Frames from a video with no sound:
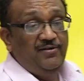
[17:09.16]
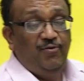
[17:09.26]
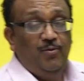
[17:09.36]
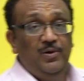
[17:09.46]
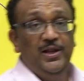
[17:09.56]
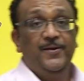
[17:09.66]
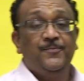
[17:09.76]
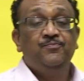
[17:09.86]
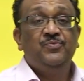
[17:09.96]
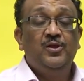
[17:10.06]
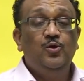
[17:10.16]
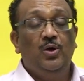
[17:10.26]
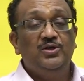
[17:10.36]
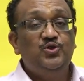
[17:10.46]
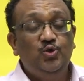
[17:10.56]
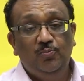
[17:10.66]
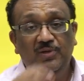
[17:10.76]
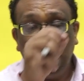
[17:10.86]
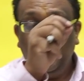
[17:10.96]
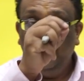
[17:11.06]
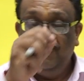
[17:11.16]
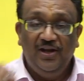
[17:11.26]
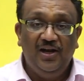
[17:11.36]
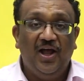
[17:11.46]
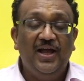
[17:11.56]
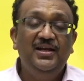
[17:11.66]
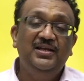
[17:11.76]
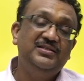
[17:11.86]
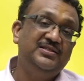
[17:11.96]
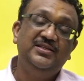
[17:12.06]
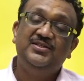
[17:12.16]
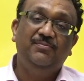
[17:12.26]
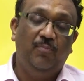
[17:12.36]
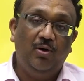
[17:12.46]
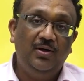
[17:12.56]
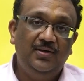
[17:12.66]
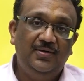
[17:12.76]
formulae, you assume that every line is CC bond.